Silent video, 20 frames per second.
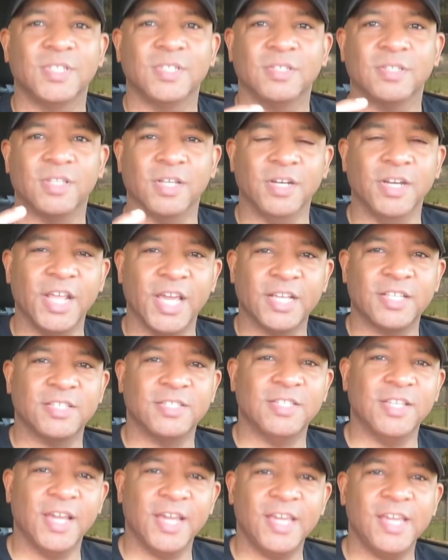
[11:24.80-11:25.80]
The next
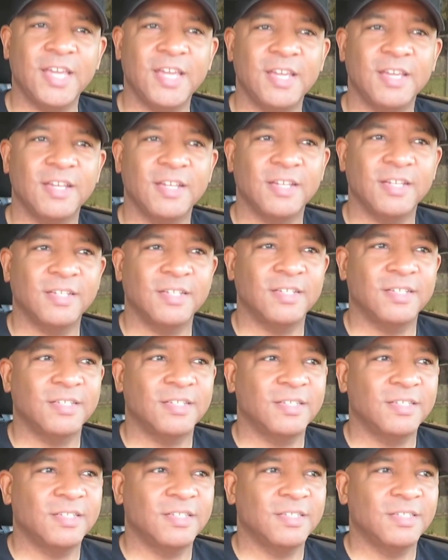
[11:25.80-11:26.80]
day,
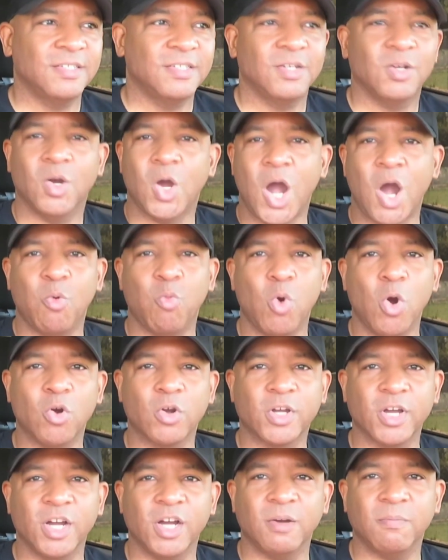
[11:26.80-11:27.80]
I
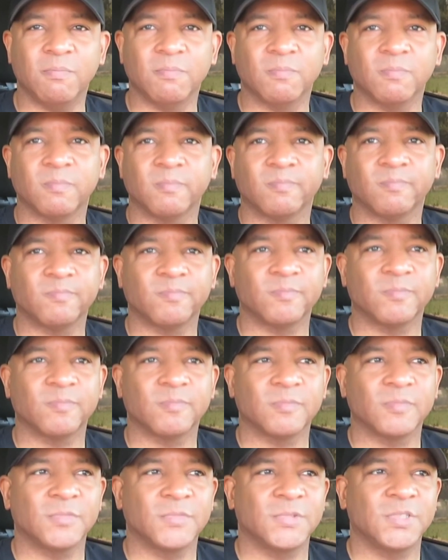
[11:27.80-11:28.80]
woke up,
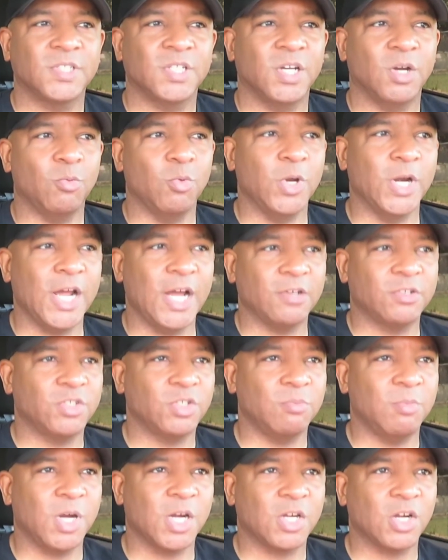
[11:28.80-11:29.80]
went out
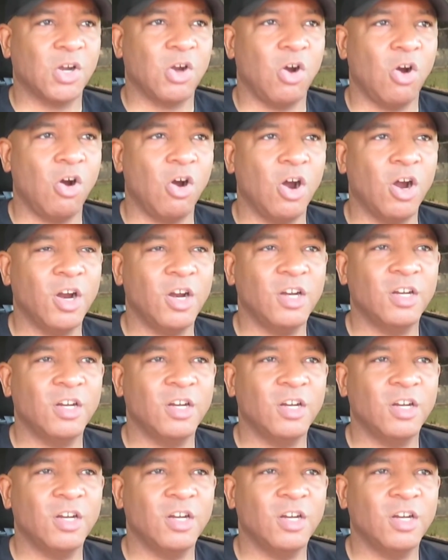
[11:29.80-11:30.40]
to my car.